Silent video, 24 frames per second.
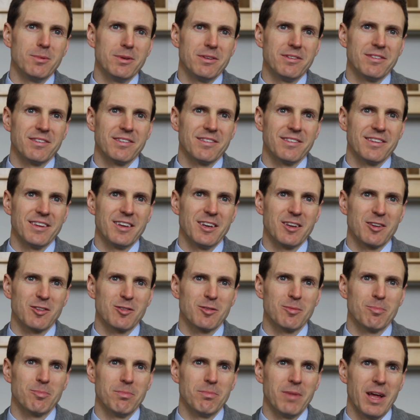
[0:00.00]
It's an
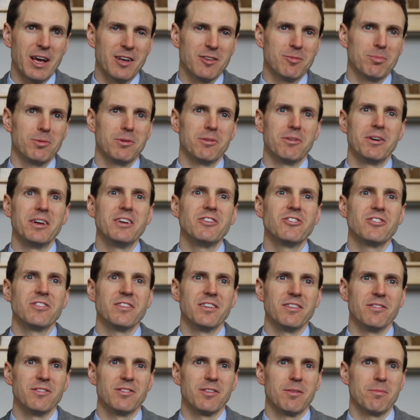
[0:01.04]
exploration
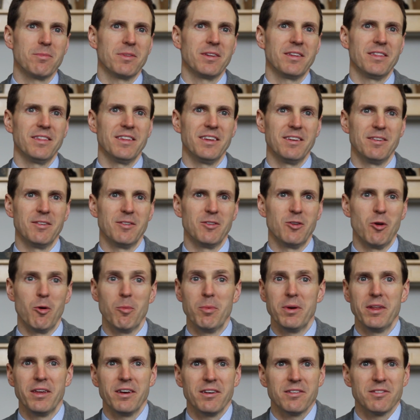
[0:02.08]
of something that
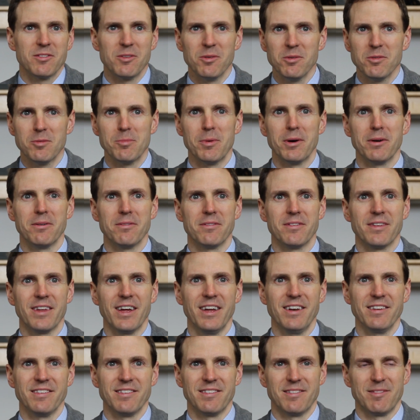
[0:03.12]
nobody else knows about, and
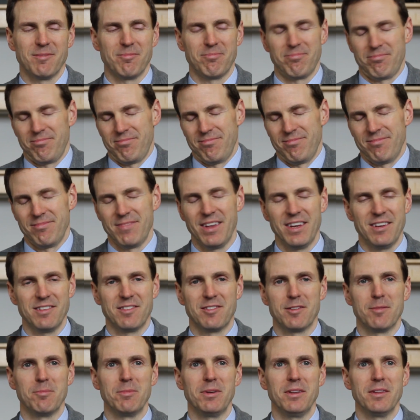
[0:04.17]
that is
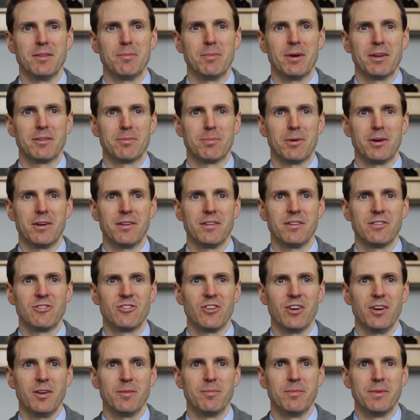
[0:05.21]
to me the best part of this
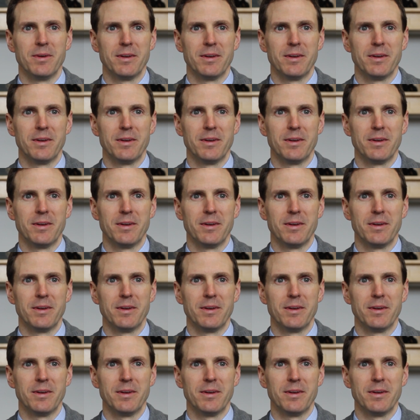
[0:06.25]
job.